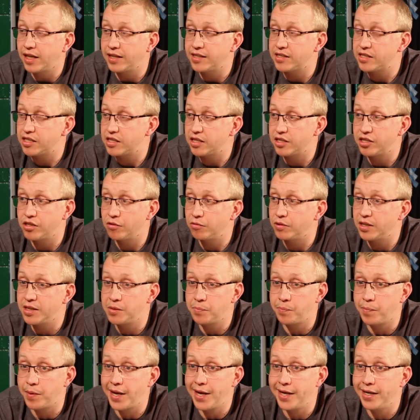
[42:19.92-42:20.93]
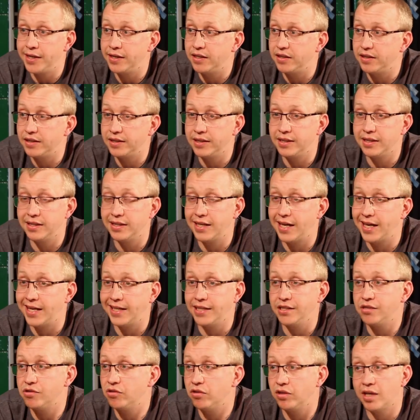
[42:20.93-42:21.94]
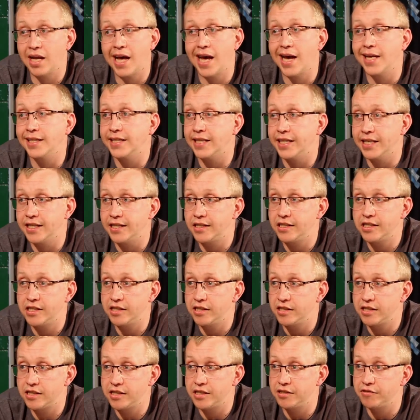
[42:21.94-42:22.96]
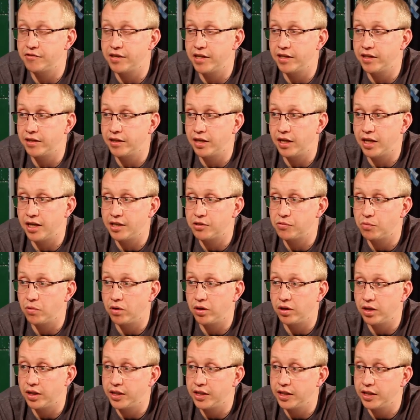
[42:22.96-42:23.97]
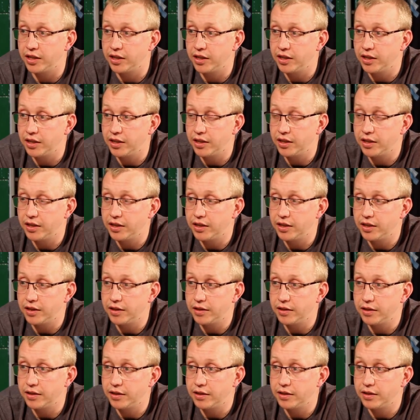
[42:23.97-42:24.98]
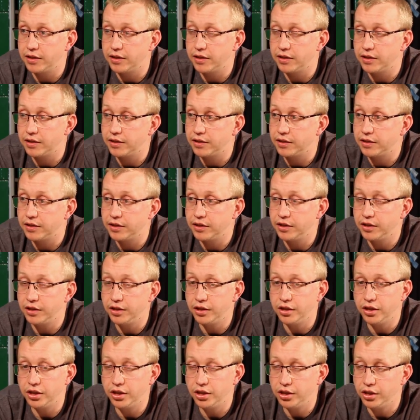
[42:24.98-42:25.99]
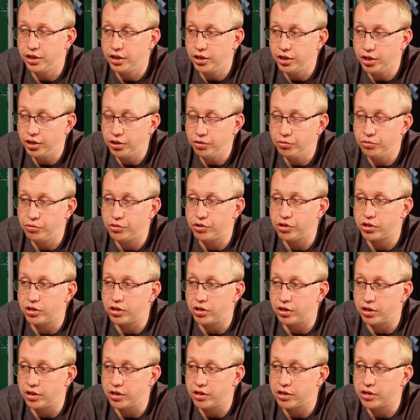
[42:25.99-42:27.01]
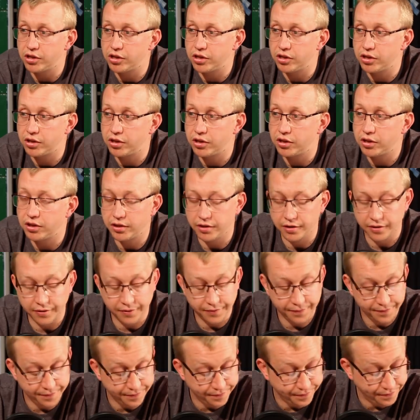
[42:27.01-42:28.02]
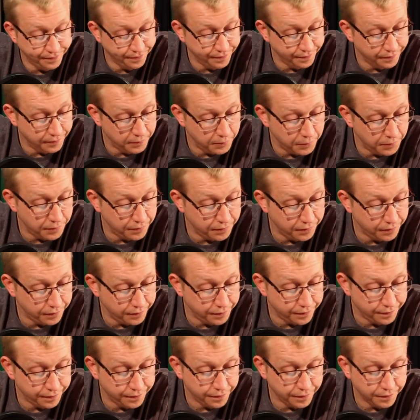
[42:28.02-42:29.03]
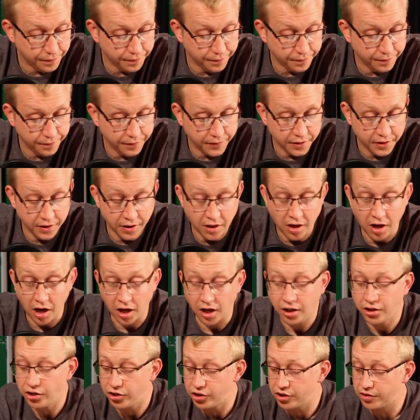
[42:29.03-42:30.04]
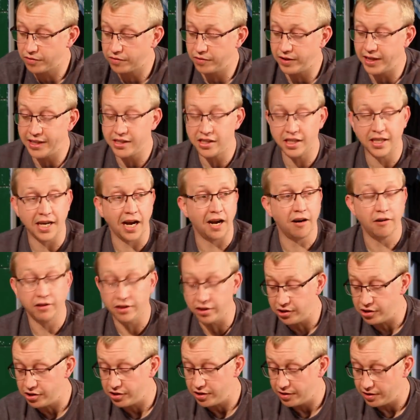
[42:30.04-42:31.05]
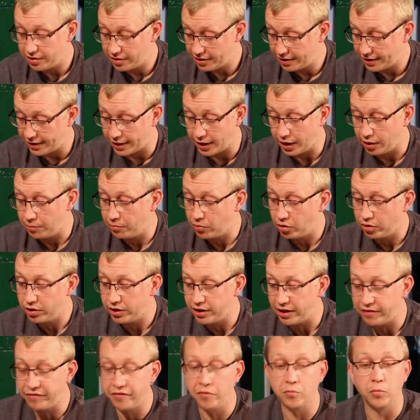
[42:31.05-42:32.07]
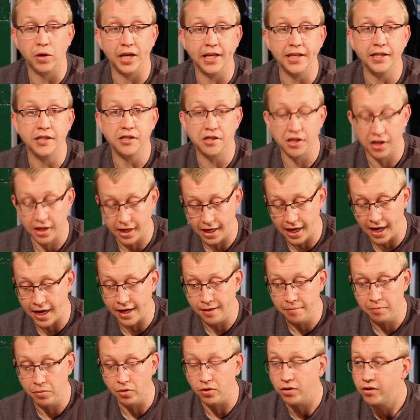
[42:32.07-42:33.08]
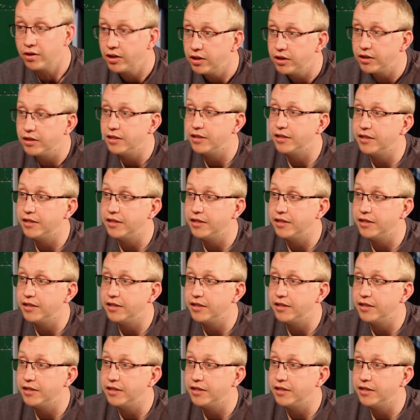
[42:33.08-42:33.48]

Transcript: That's so it's been eight or nine years since he's written the last one. Like lazy, lazy, lazy, lazy, useless. Mm. Yeah. Um. No, I just list the characters kill them all in different ways, end book.